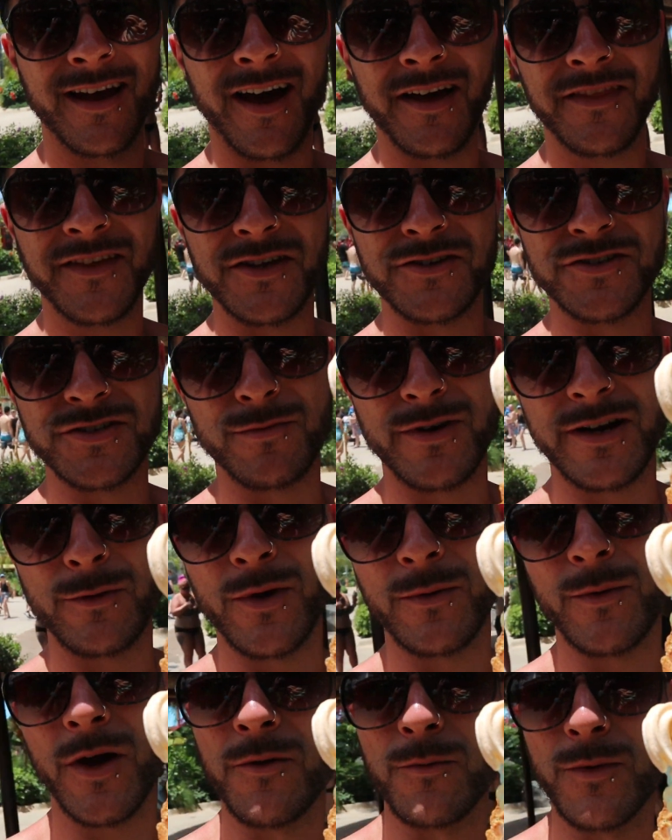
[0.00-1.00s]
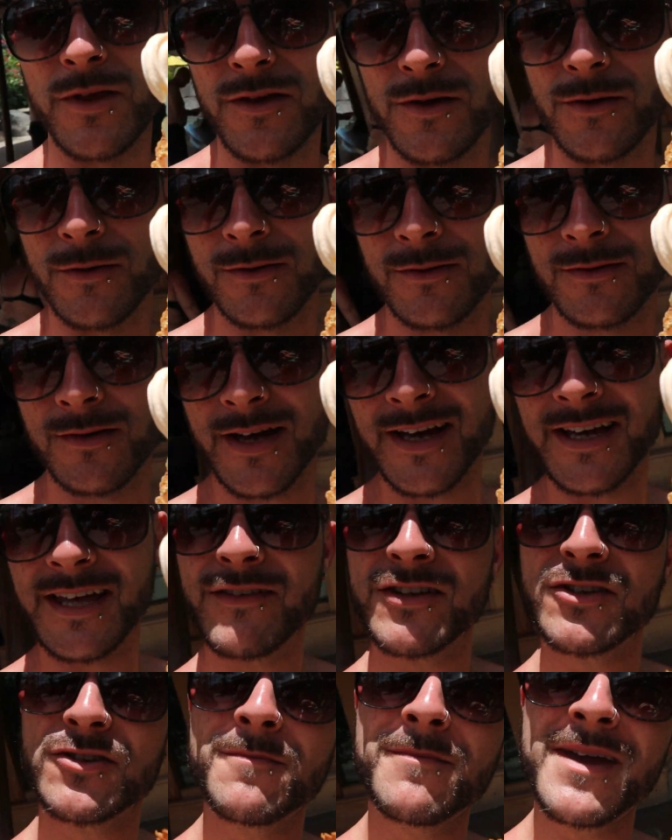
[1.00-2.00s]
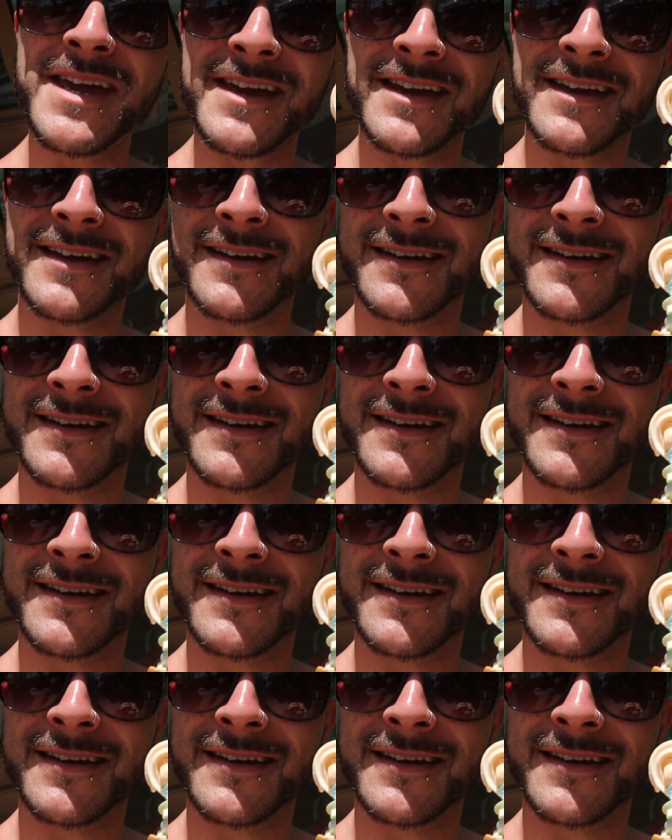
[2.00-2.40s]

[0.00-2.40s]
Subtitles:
I think you should bring one home with you and give it to me.